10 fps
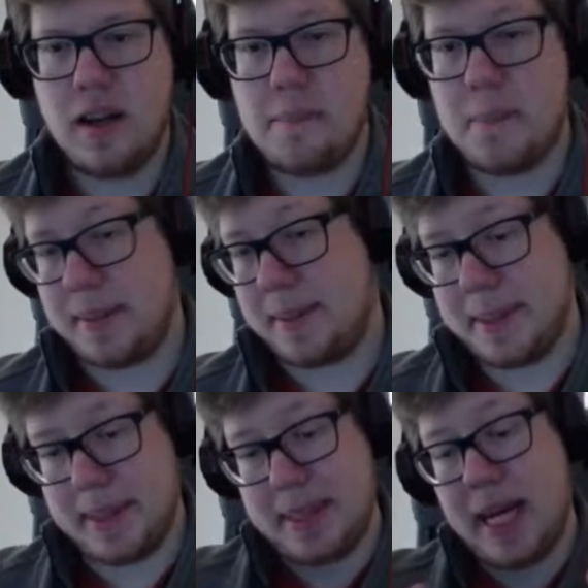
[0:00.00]
But
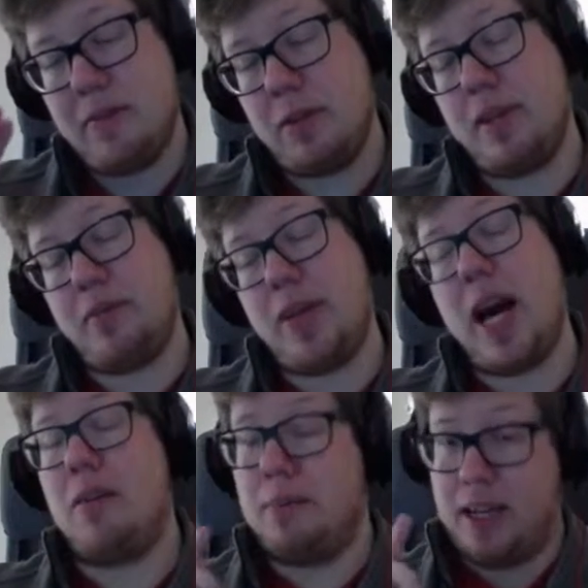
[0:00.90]
uh, that will be for
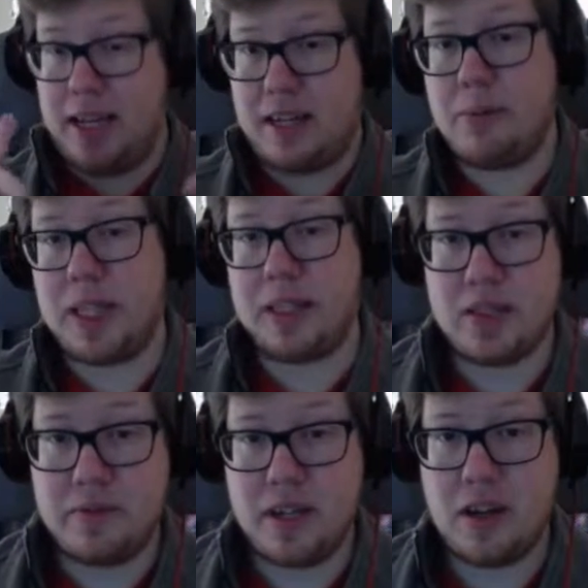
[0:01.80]
now. I will cut
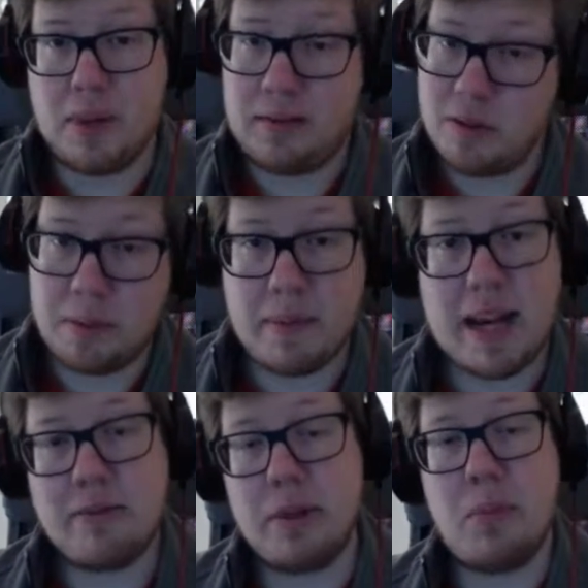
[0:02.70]
this video, but we'll be
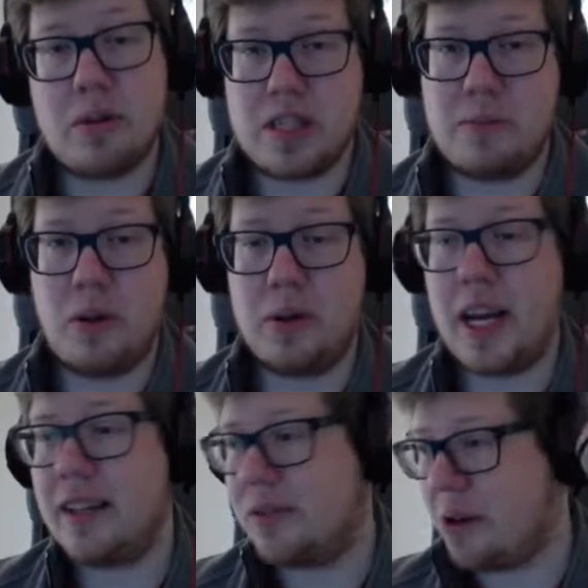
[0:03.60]
back with more
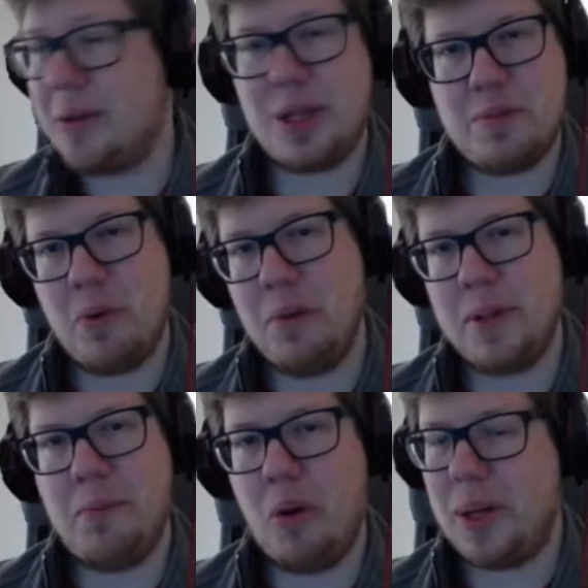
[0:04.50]
Subnautica and try to explore a
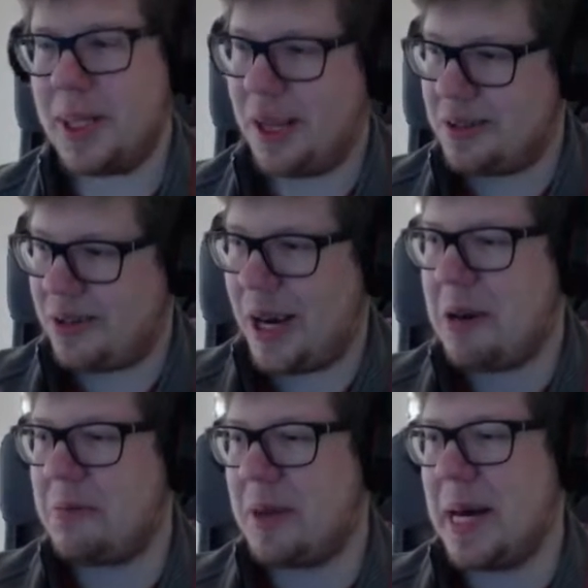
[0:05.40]
bit more. And gonna try
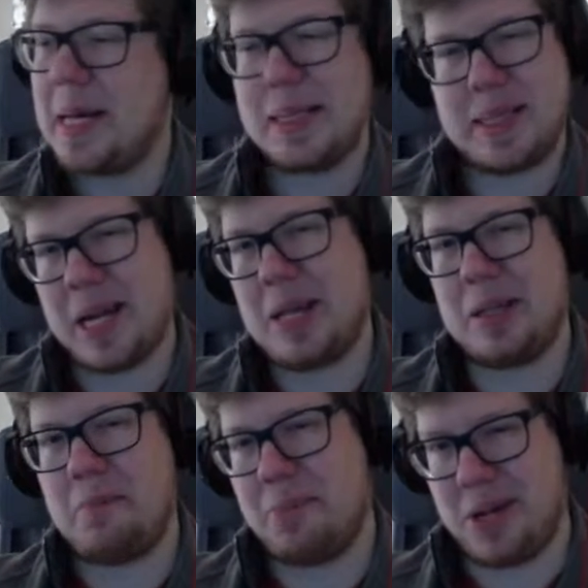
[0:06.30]
out with that
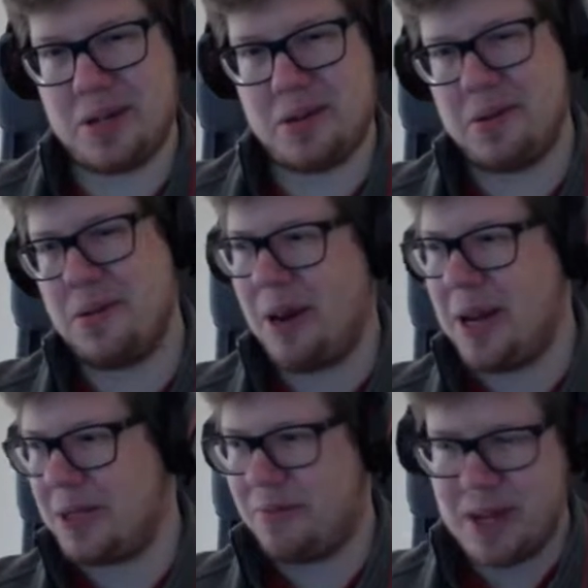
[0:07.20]
Cyclops
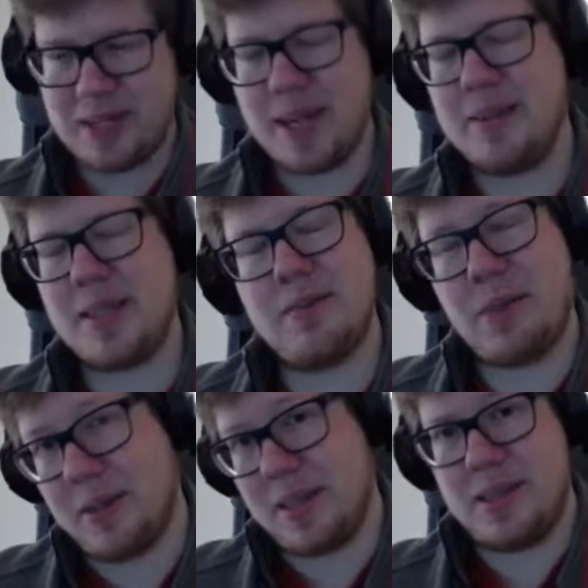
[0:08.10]
pressurize thing there, see
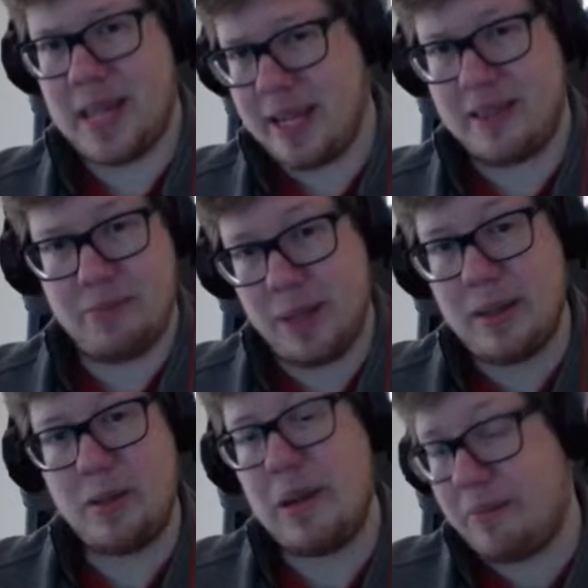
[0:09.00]
what it, that
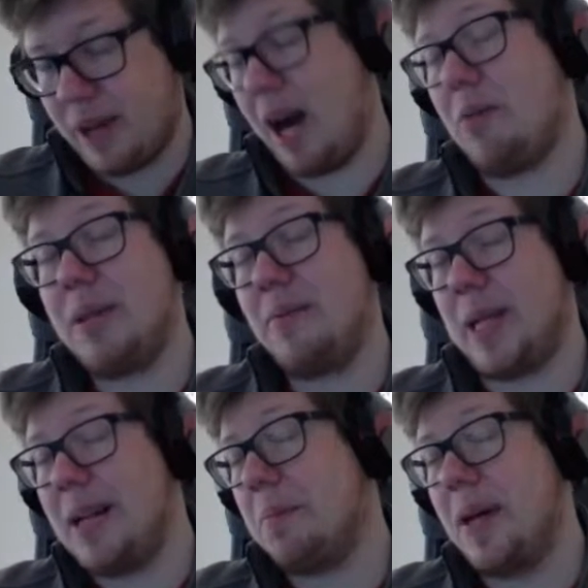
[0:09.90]
will do and how it
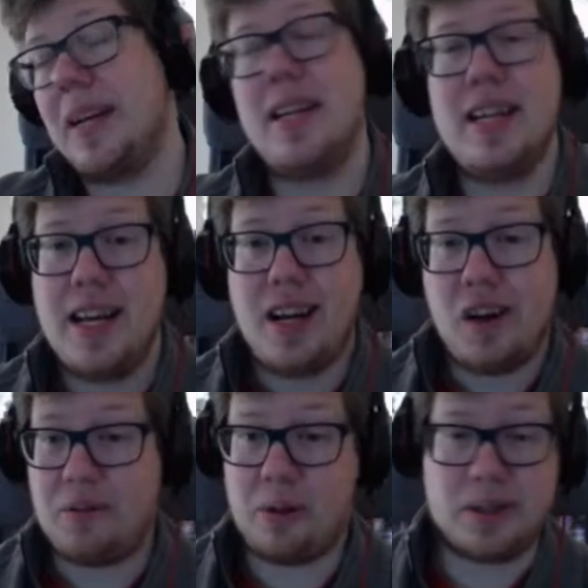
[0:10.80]
will help me.
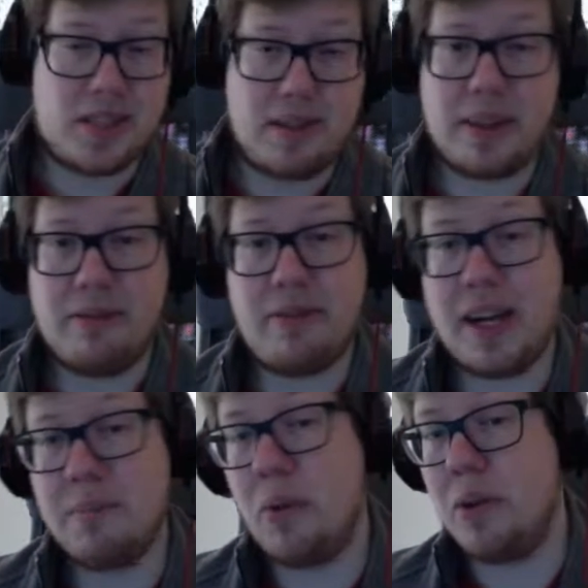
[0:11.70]
Of course, see if I can
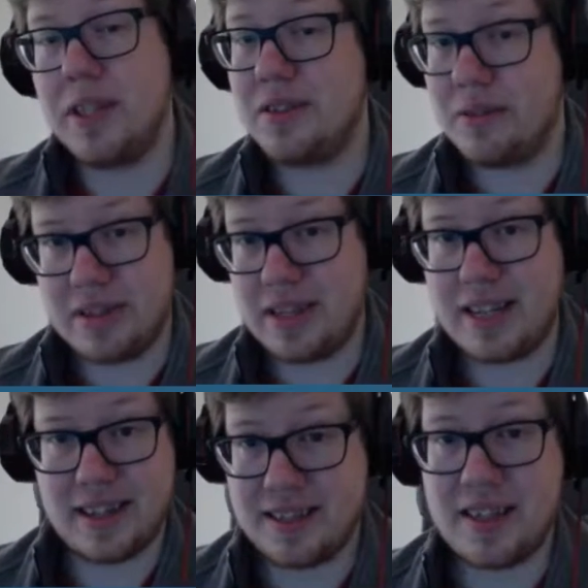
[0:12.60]
find more interesting
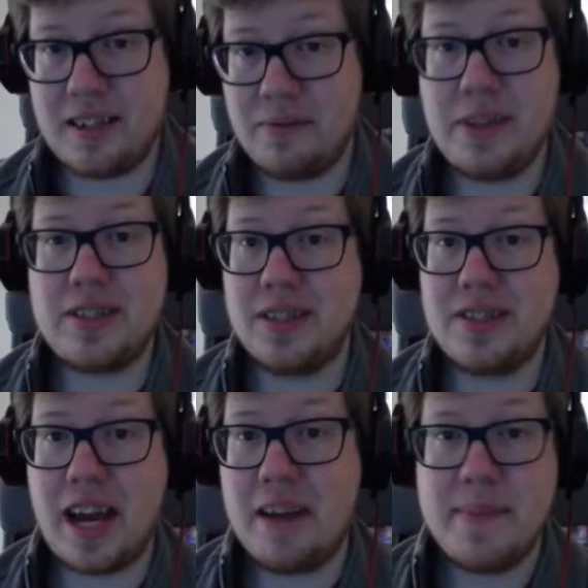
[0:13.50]
and exciting things in
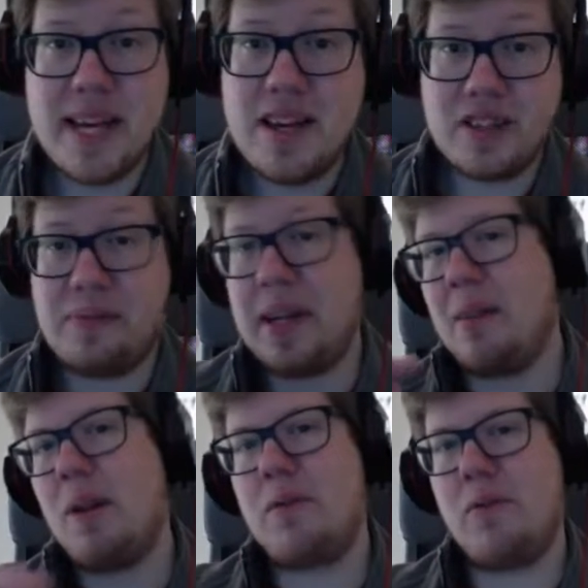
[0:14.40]
this game. So thank you
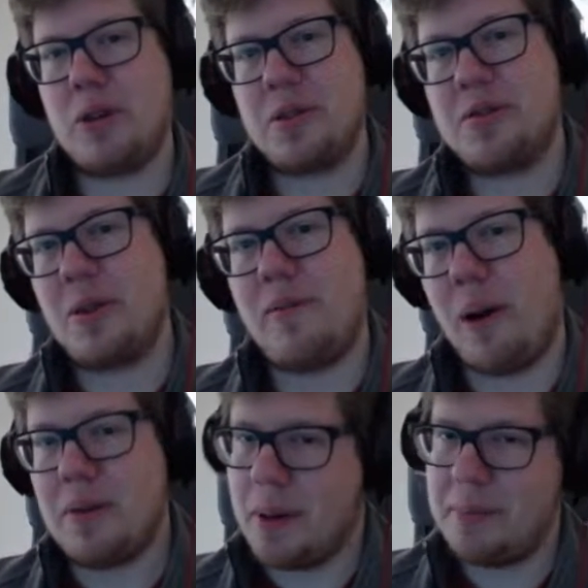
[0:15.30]
everyone for watching so
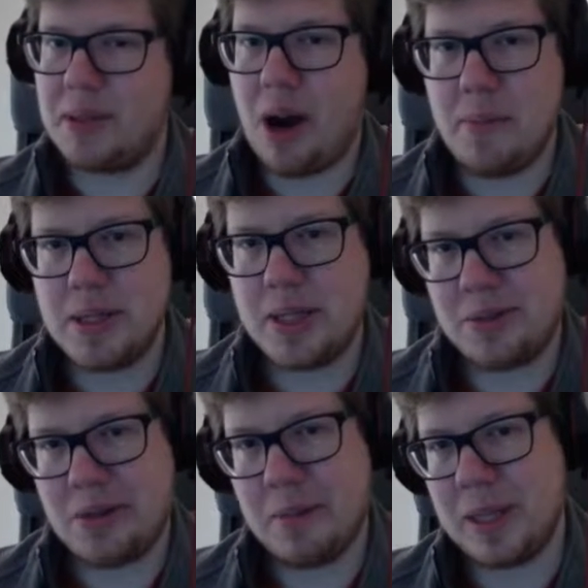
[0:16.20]
far. Remember to comment,
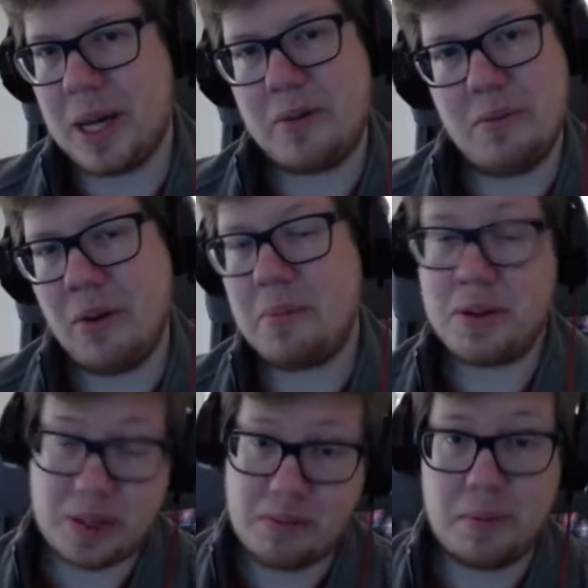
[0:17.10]
subscribe, and like for more,
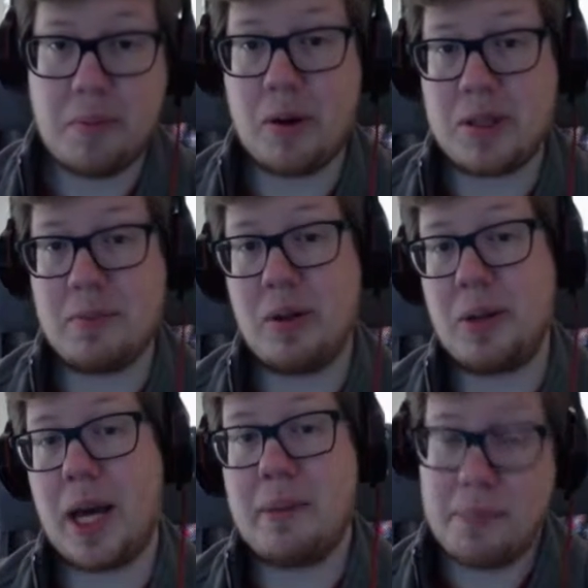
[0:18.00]
because there will be more
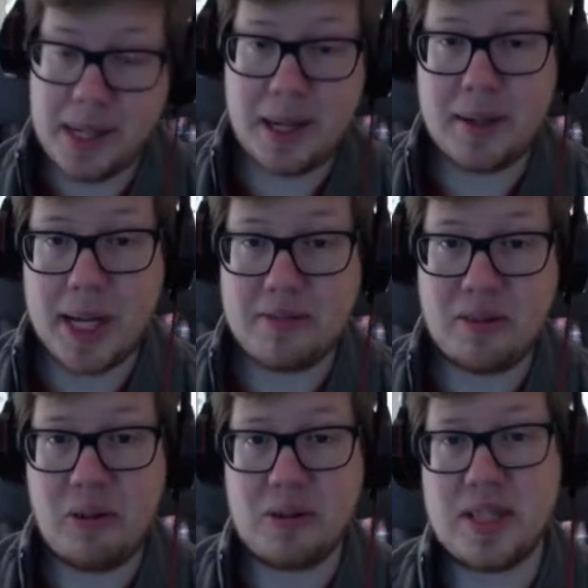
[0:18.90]
Subnautica and many other games,
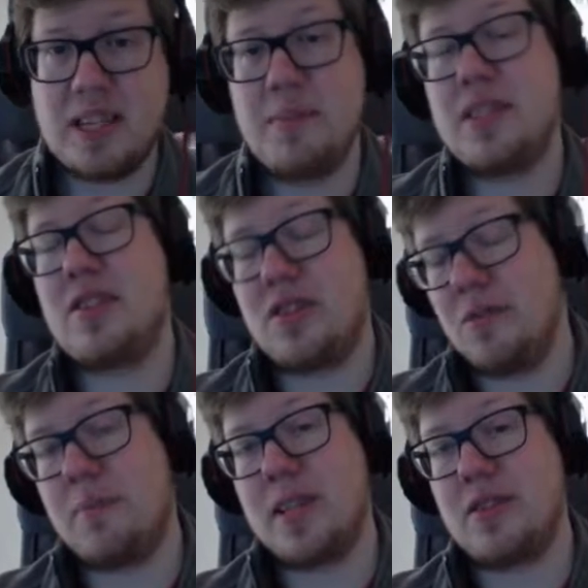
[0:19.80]
of course, and it means
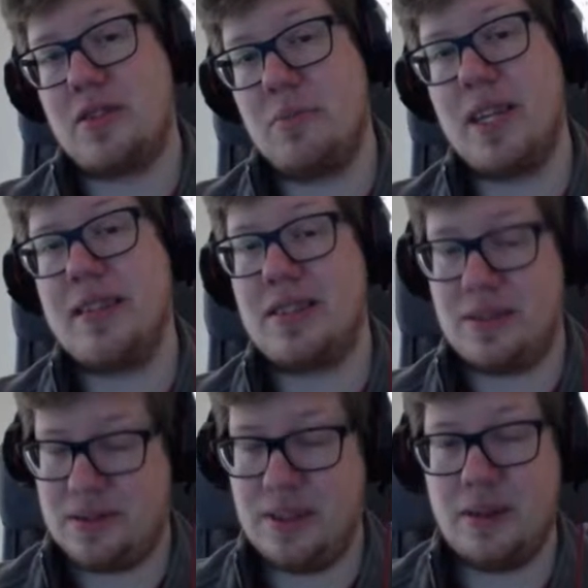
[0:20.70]
super much to me.
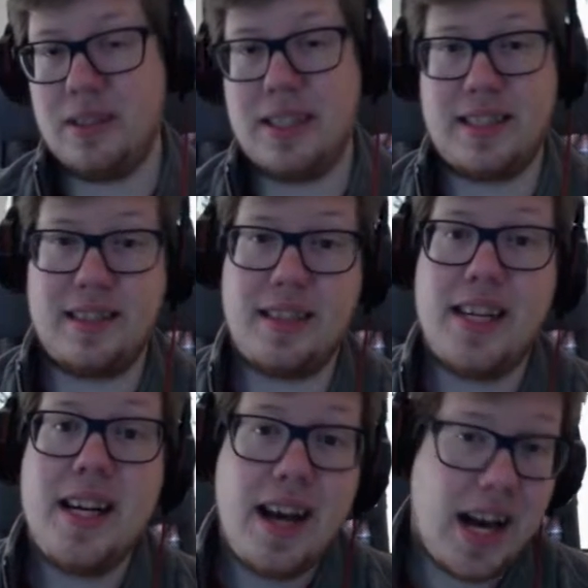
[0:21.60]
So see you all, and uh,
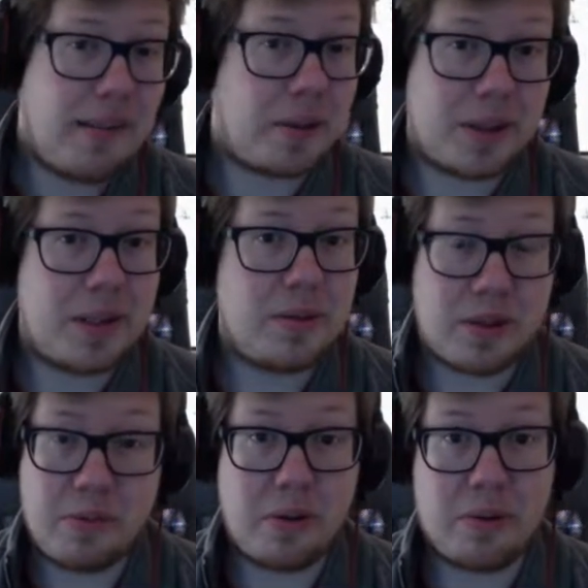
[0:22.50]
have a continued
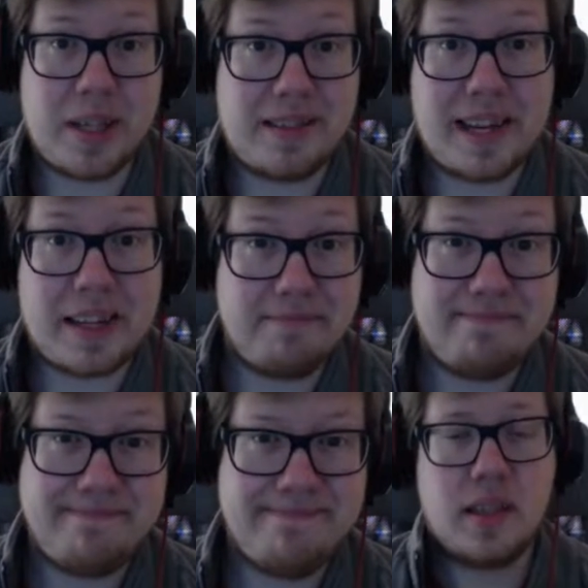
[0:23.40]
super great day.
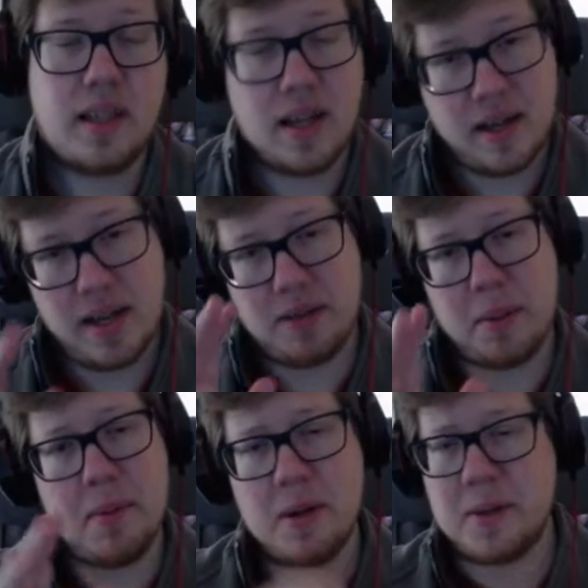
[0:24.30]
And
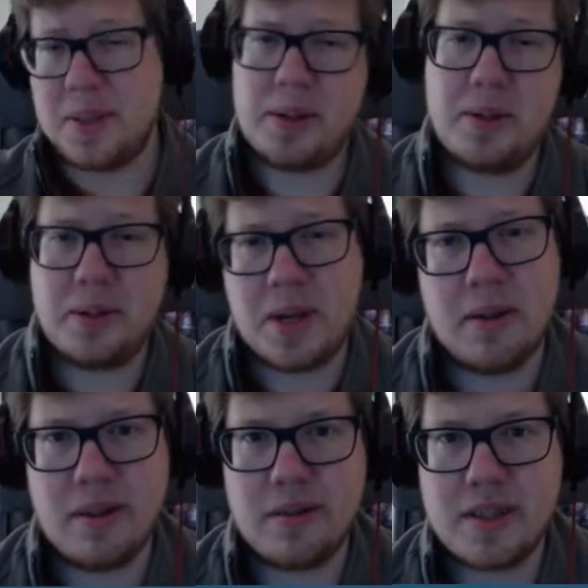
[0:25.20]
remember, take good
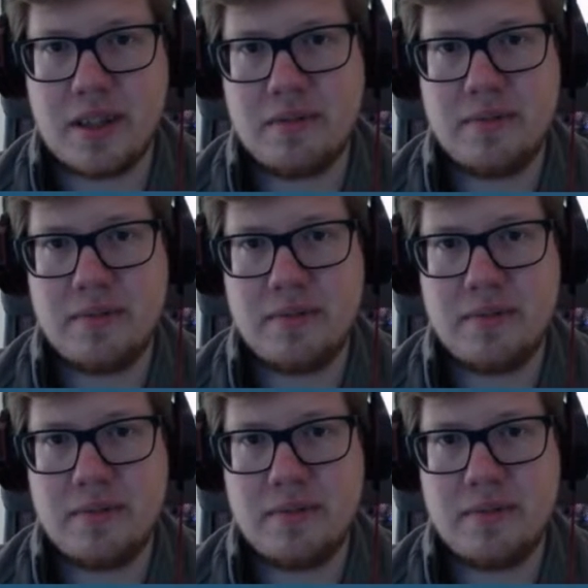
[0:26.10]
care of yourself.